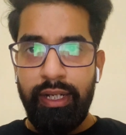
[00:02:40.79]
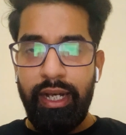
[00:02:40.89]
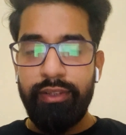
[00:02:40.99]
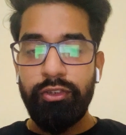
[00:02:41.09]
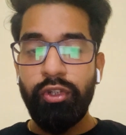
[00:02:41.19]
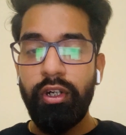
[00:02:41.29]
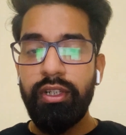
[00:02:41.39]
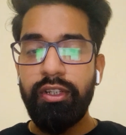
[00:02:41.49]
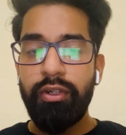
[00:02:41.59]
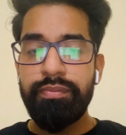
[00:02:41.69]
And the
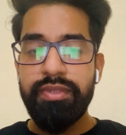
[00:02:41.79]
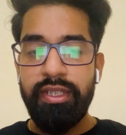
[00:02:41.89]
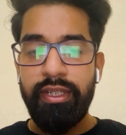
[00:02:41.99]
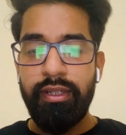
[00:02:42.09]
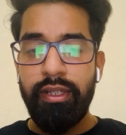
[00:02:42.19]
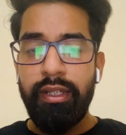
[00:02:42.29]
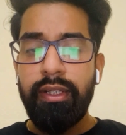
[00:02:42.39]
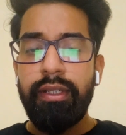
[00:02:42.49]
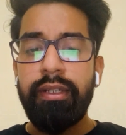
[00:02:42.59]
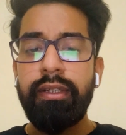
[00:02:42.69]
third comes it
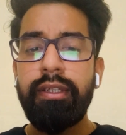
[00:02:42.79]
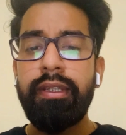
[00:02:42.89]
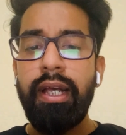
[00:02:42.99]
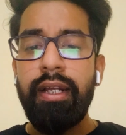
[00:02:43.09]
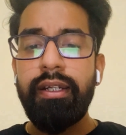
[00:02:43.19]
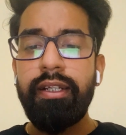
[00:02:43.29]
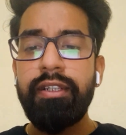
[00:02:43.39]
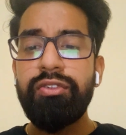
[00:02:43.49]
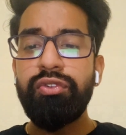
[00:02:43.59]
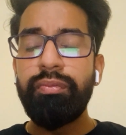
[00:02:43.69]
that it
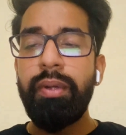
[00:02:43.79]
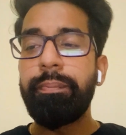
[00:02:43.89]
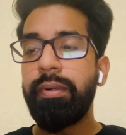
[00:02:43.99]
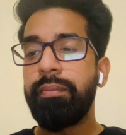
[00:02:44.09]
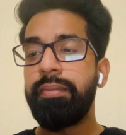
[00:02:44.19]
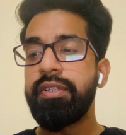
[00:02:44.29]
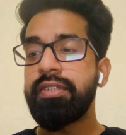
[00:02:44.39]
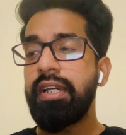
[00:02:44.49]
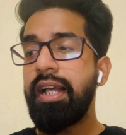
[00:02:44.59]
should be published.